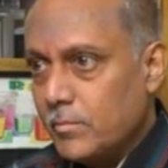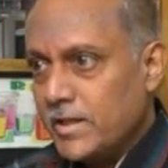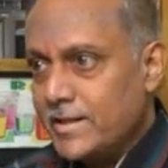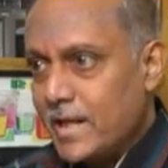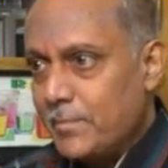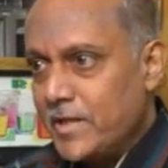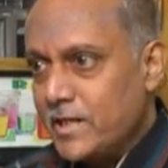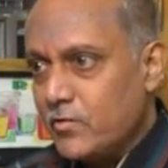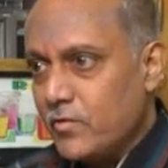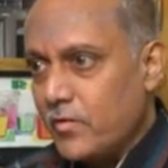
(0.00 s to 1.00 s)
But his
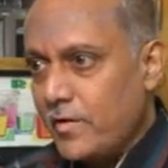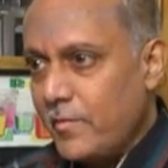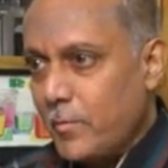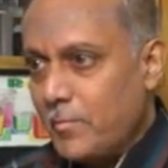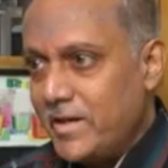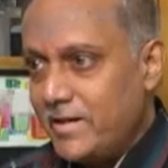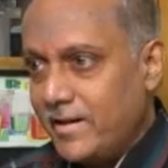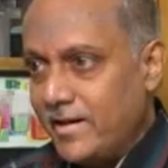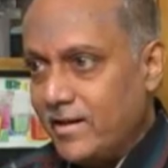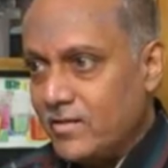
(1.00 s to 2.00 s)
happiness was very
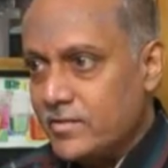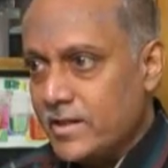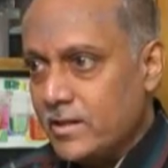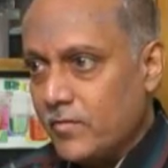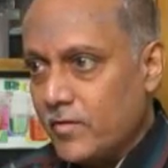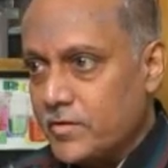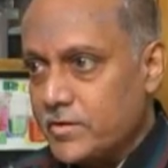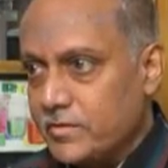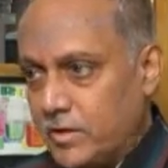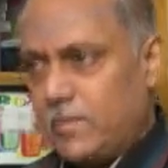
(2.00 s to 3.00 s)
momentary on seeing the
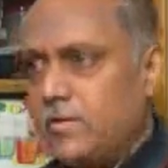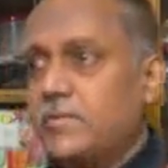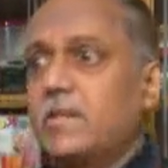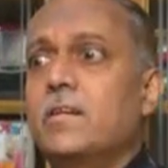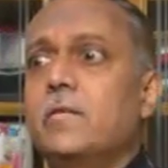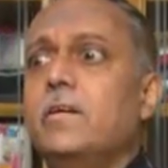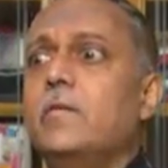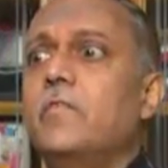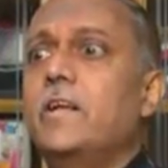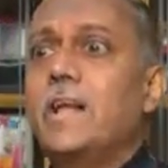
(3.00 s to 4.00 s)
flowers. Then he suddenly
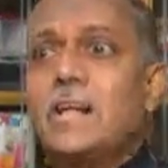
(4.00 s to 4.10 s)
became very